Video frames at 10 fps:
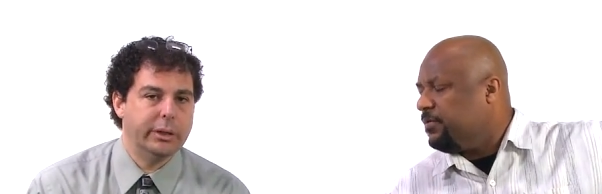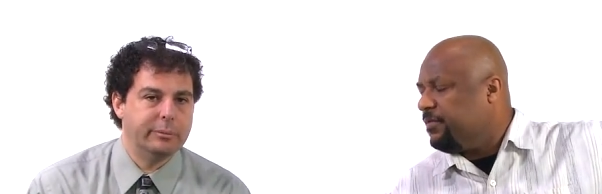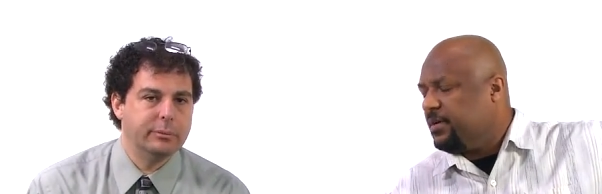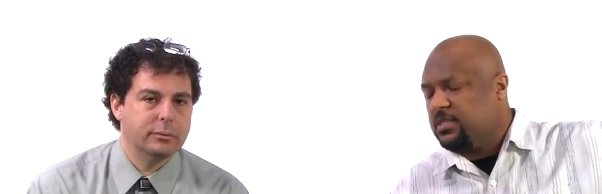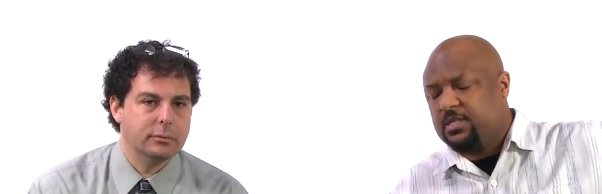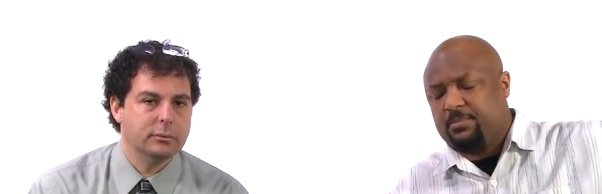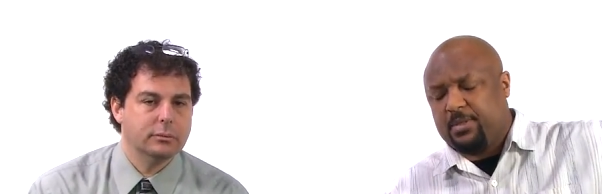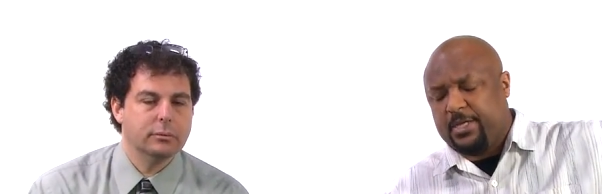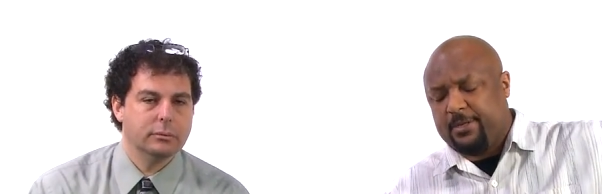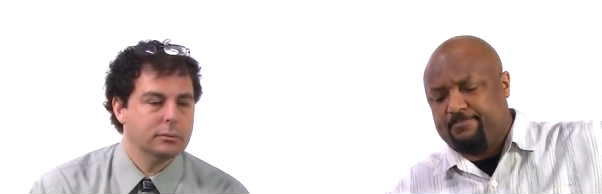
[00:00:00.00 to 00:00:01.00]
Speaker 1: okay. very
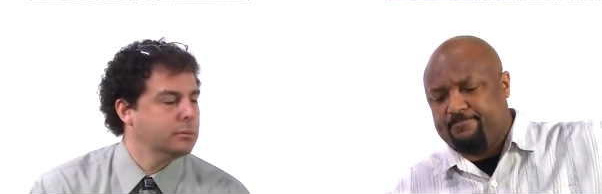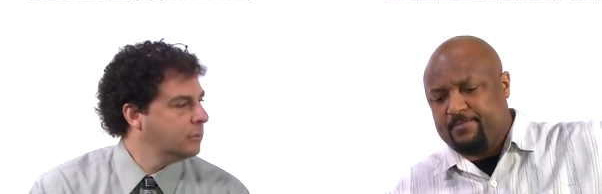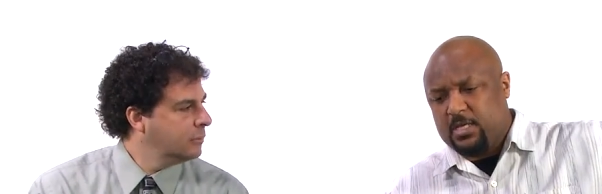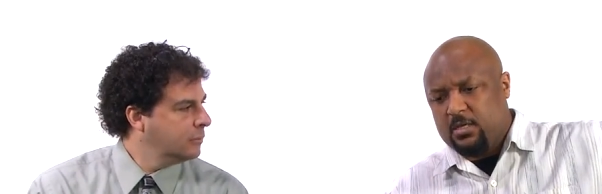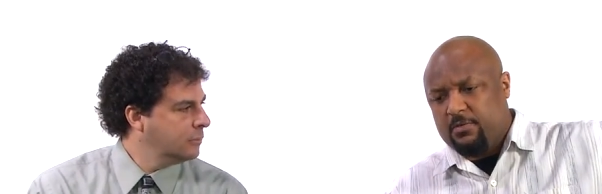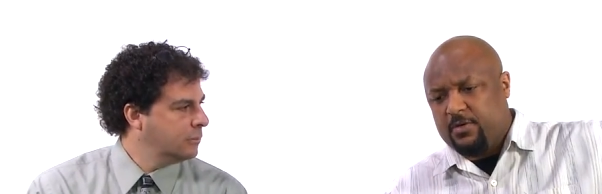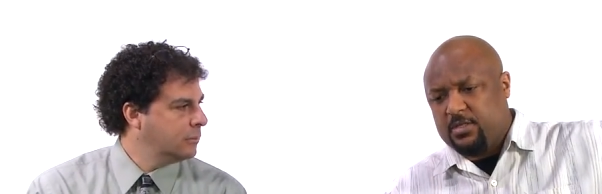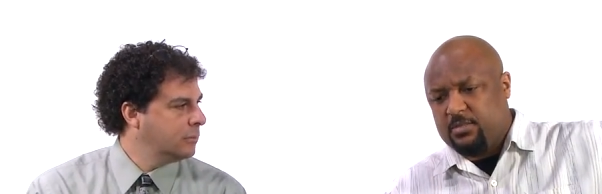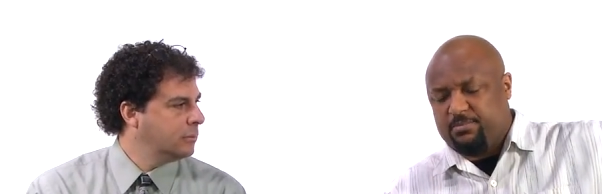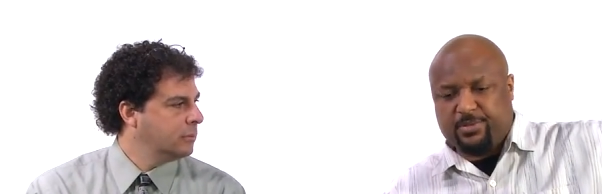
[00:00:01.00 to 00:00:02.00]
simple, um, very
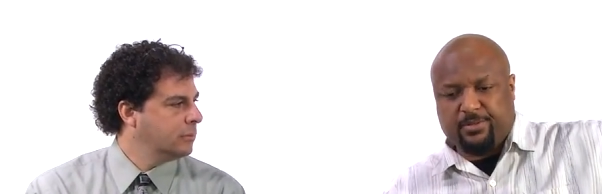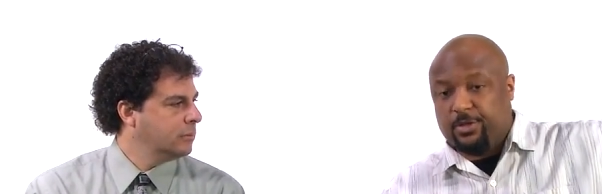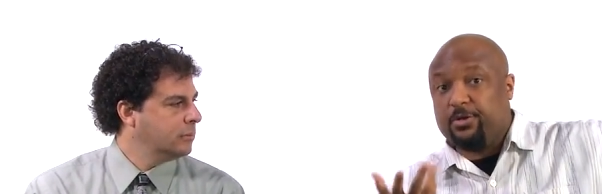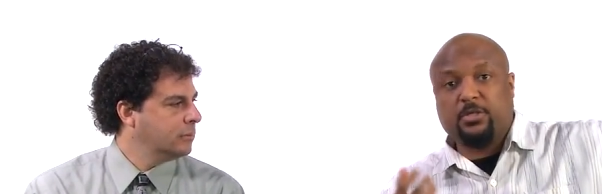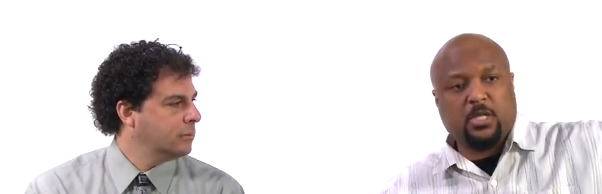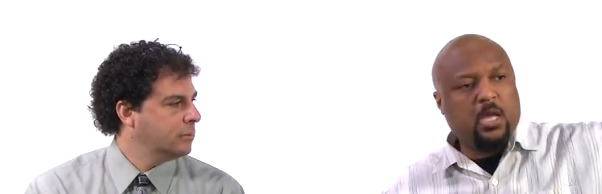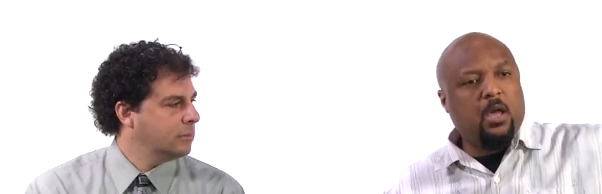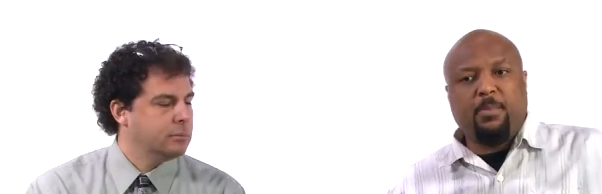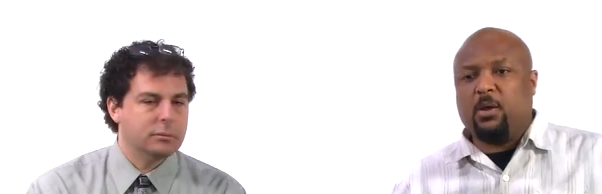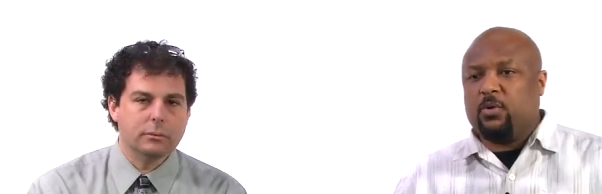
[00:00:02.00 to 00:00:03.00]
simple learners.
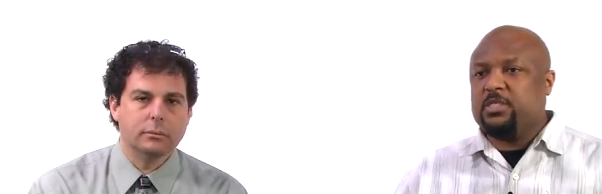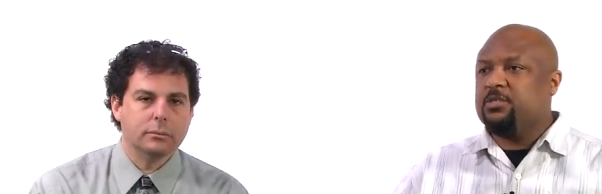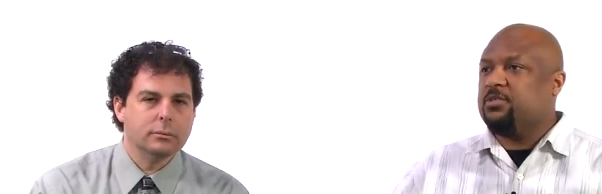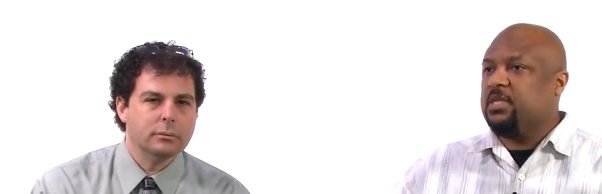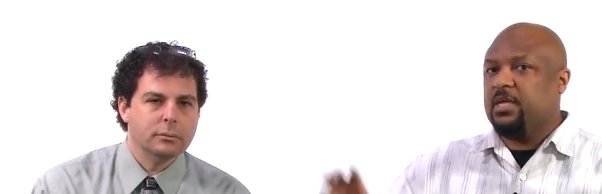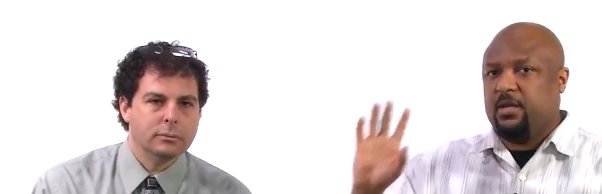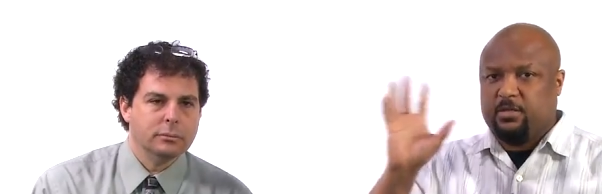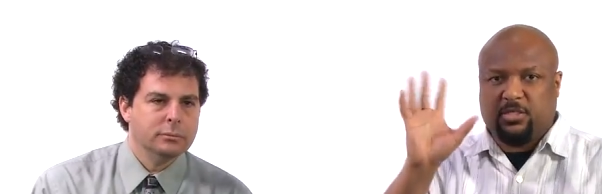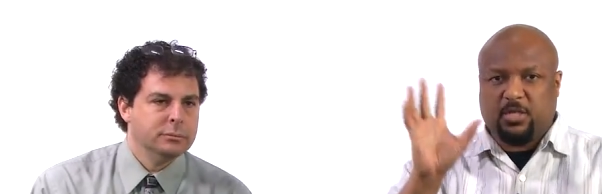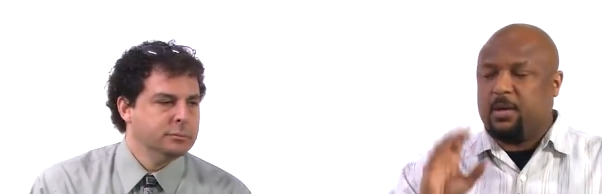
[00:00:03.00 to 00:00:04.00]
But what's interesting here,
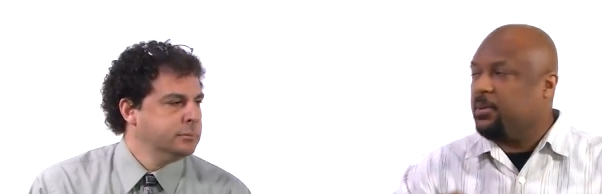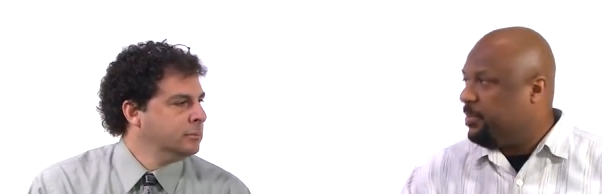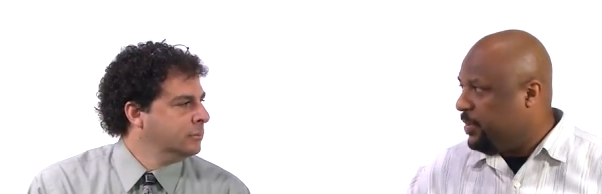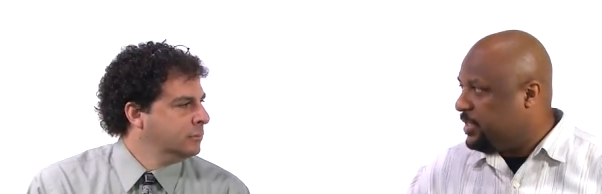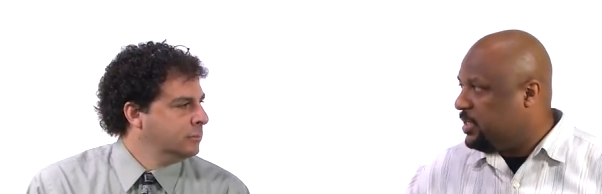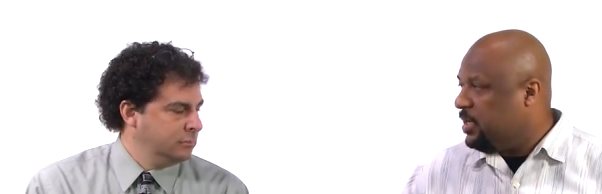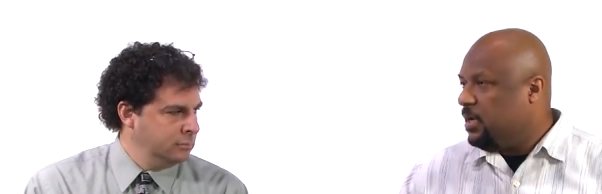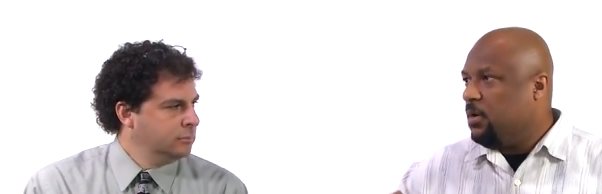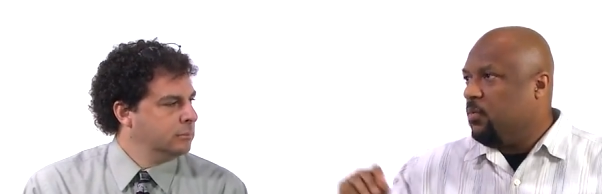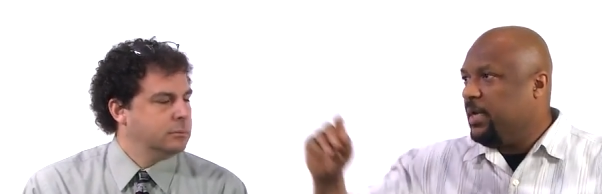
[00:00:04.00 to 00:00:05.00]
there's a couple of points.
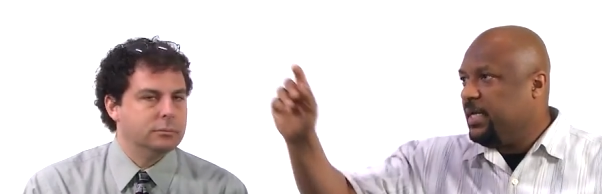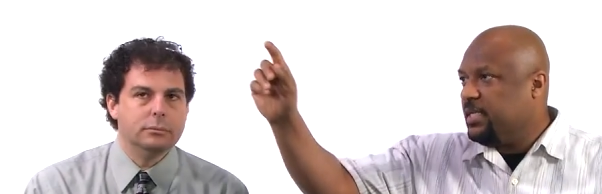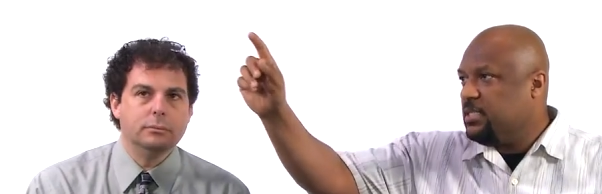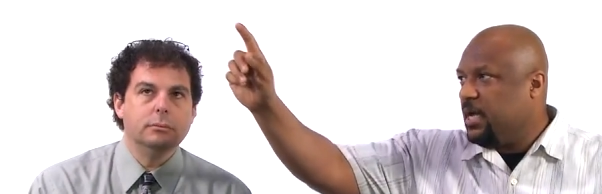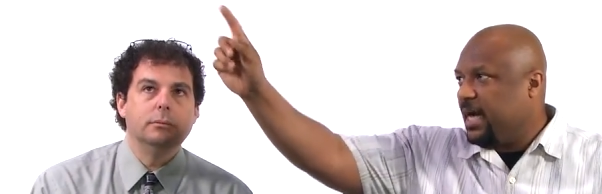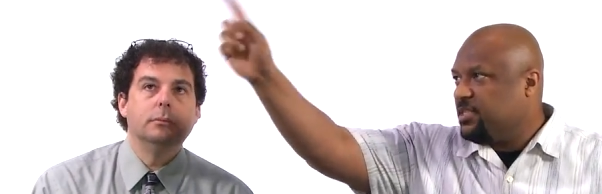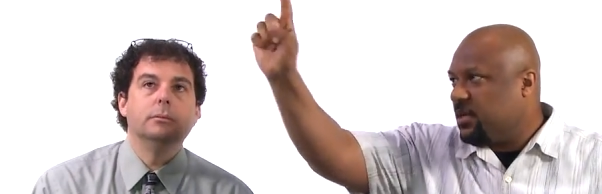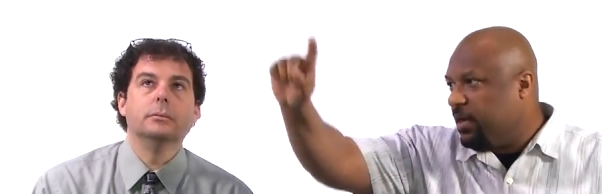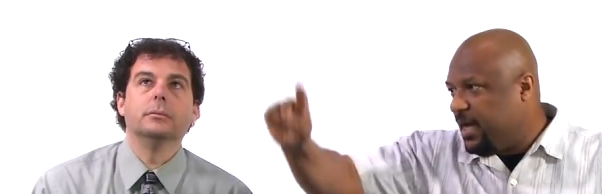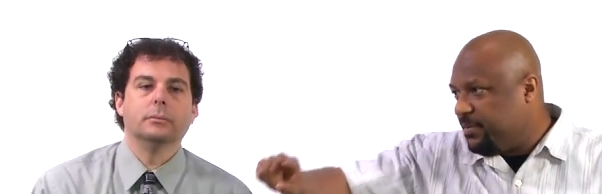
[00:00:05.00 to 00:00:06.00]
One is I
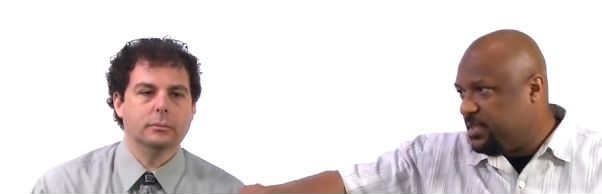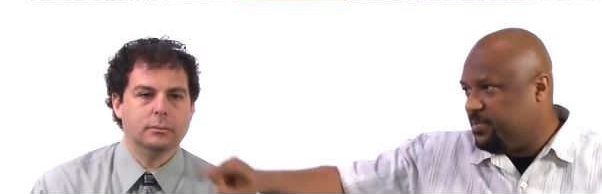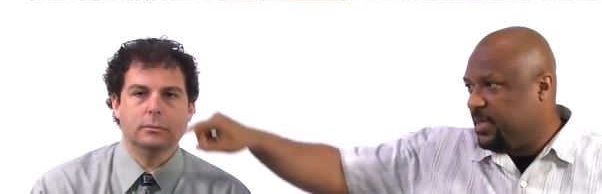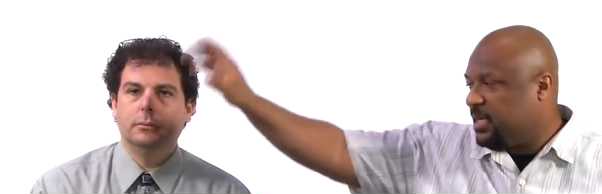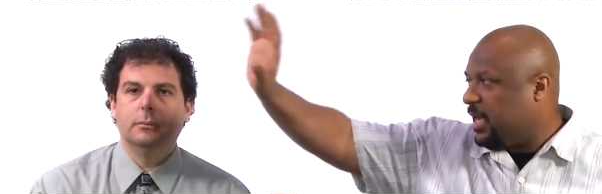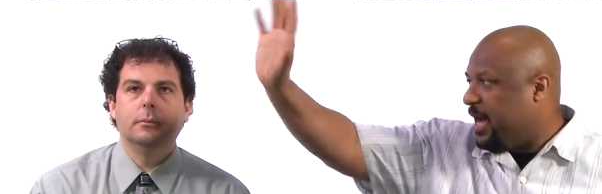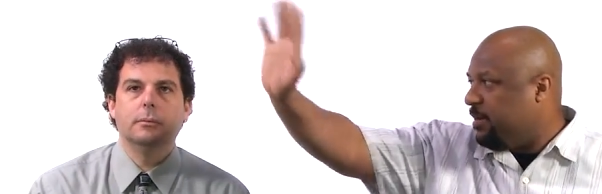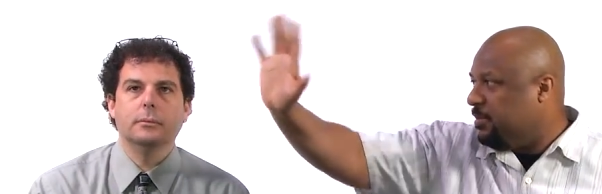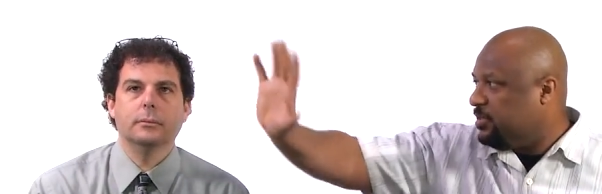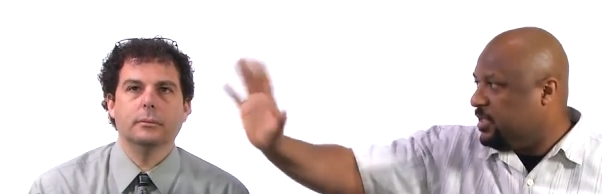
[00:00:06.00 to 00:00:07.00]
started out with this big
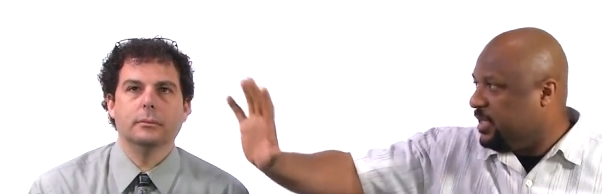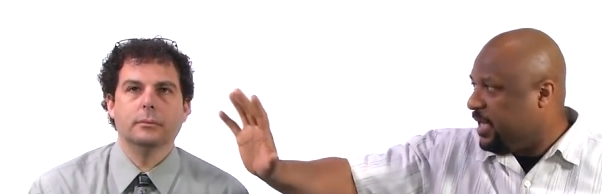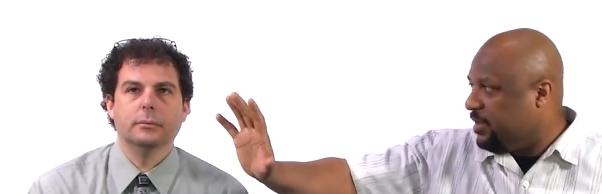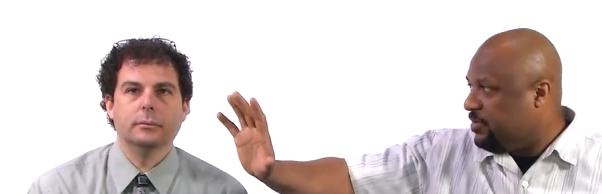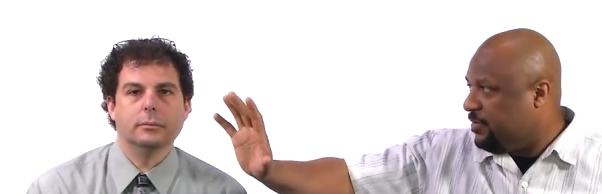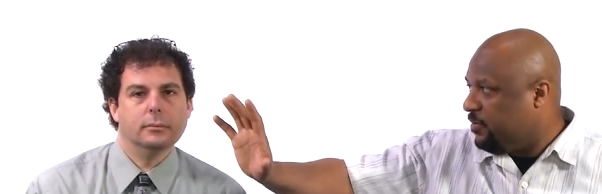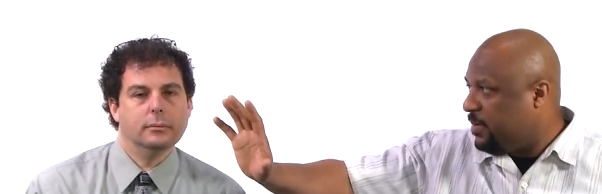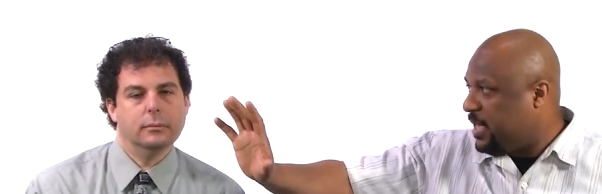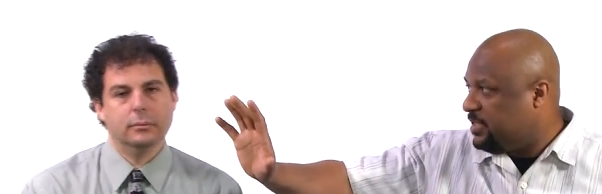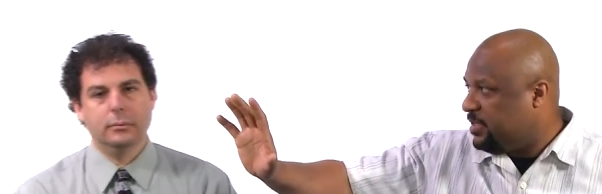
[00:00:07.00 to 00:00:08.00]
cloud, mostly negatives and a few
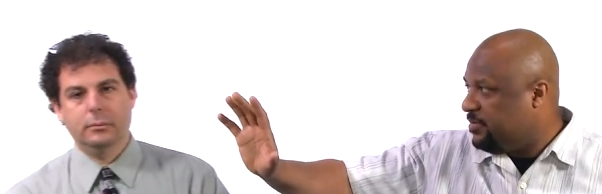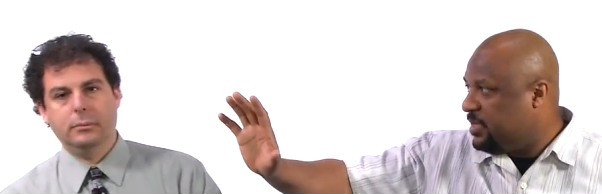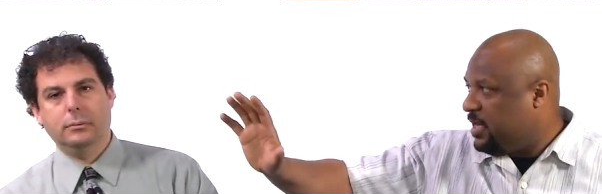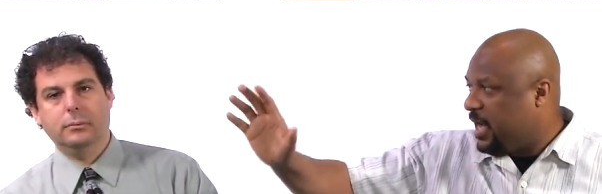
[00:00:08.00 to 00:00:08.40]
positives.